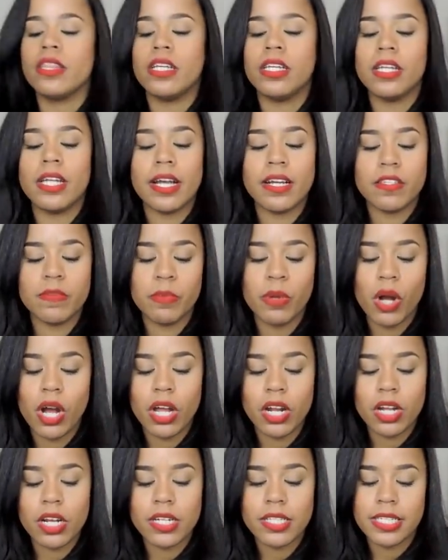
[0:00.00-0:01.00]
the next
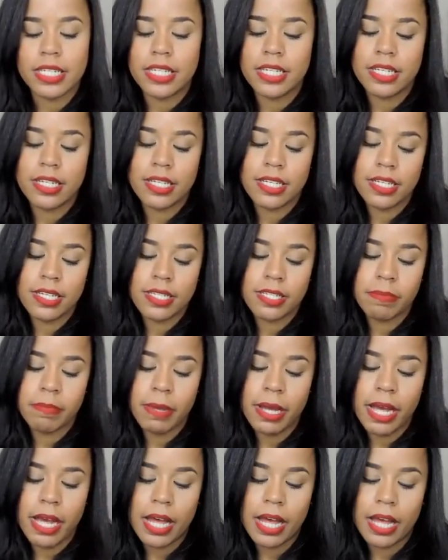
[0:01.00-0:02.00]
product is
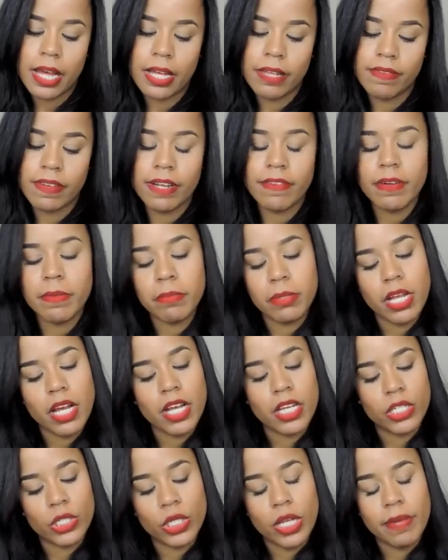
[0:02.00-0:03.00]
my favorite
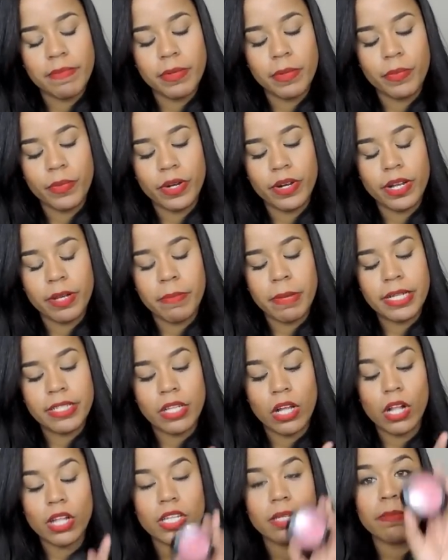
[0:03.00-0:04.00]
blush I've been wearing, my
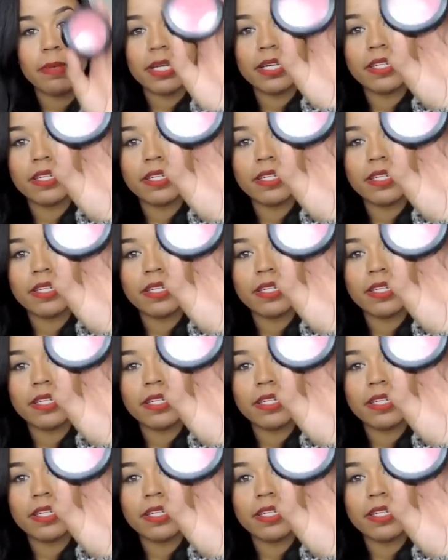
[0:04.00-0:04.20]
Dolly